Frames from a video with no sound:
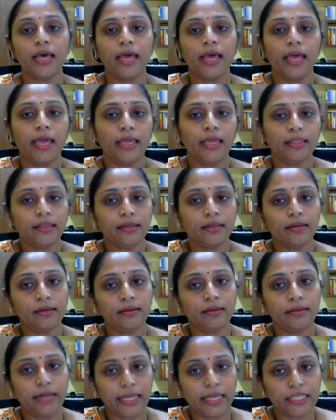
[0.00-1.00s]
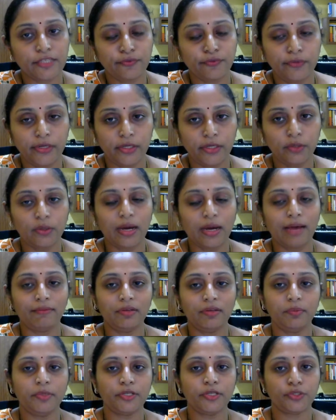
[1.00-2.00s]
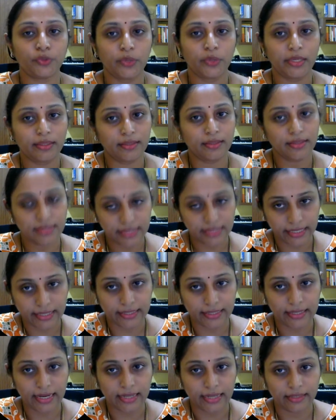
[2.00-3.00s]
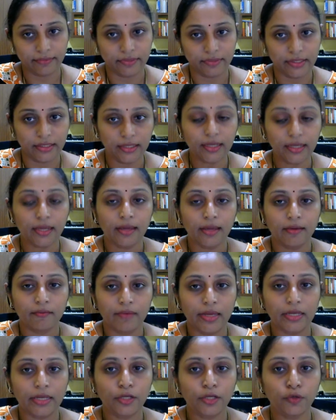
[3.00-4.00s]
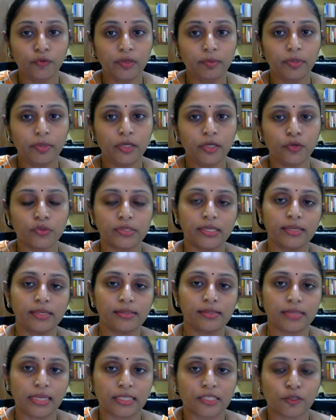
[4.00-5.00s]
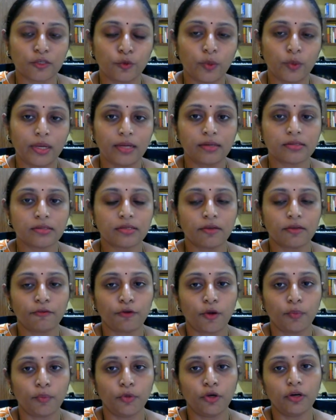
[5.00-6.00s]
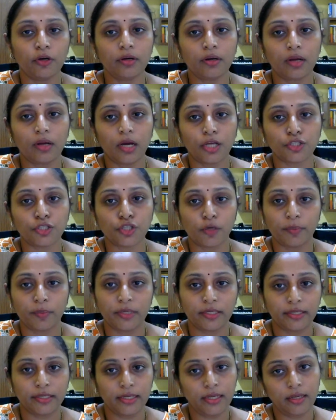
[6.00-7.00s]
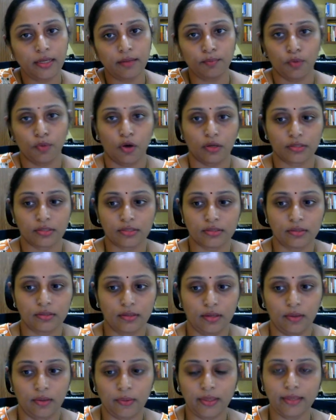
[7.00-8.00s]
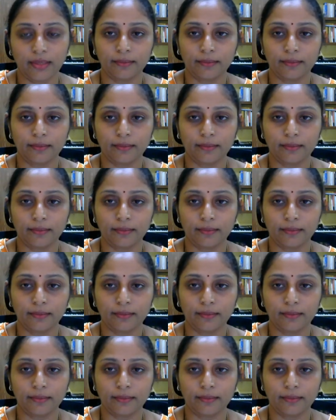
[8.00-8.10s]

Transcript: In the next video, I will be showing the second activity where you will be using set squares from your geometry box. Okay.